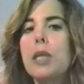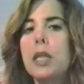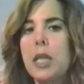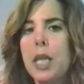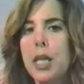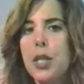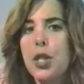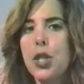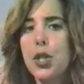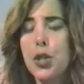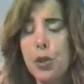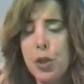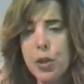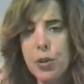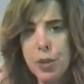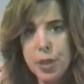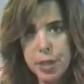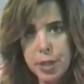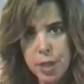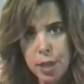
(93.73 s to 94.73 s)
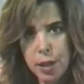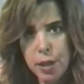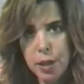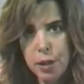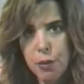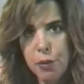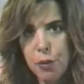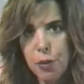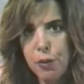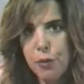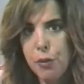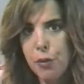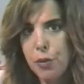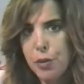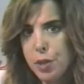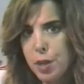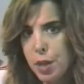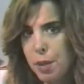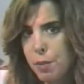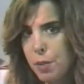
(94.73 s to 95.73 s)
Say a studio executive
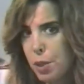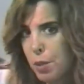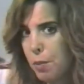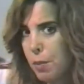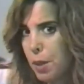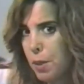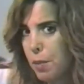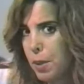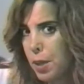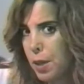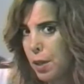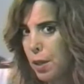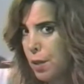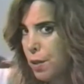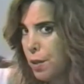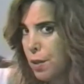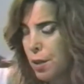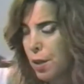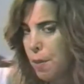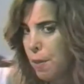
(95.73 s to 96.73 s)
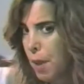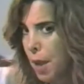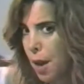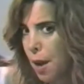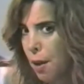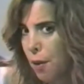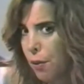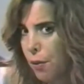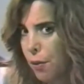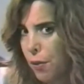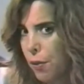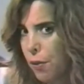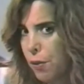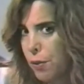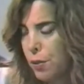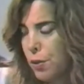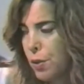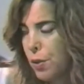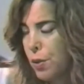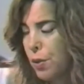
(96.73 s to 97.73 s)
refers them to me because somehow
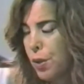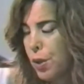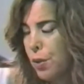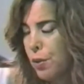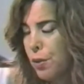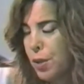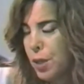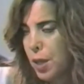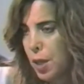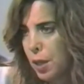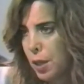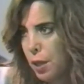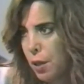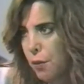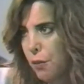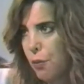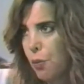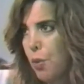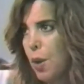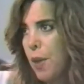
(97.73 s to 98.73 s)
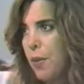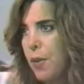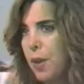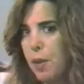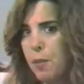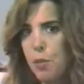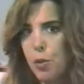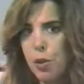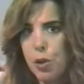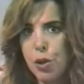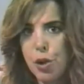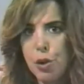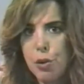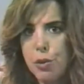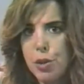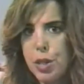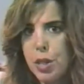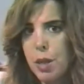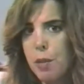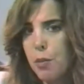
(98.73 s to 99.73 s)
the studio executive read them or
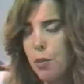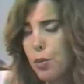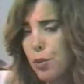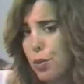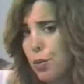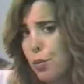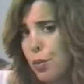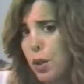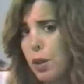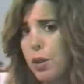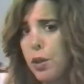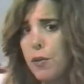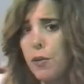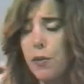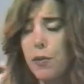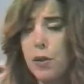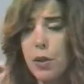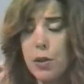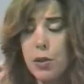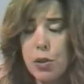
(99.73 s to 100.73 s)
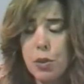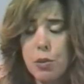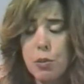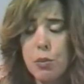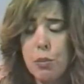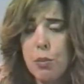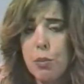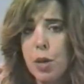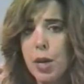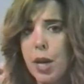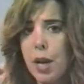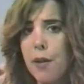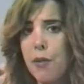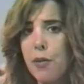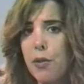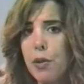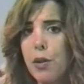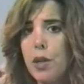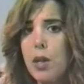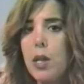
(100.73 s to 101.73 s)
knows them or is a relative of theirs or
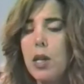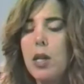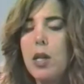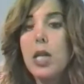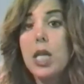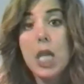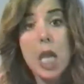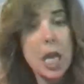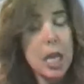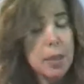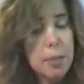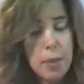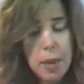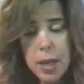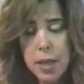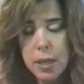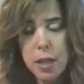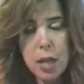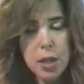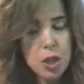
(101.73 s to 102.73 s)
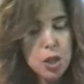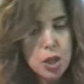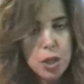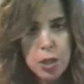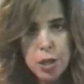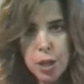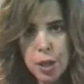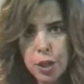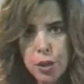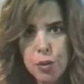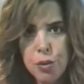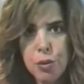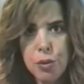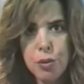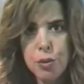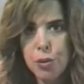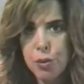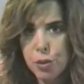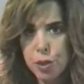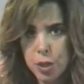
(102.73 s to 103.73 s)
whatever. Anybody just like you
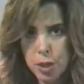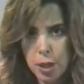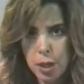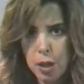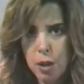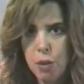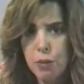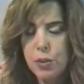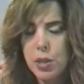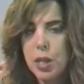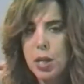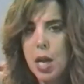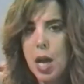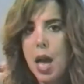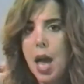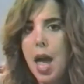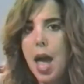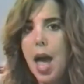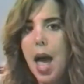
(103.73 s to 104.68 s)
yourselves.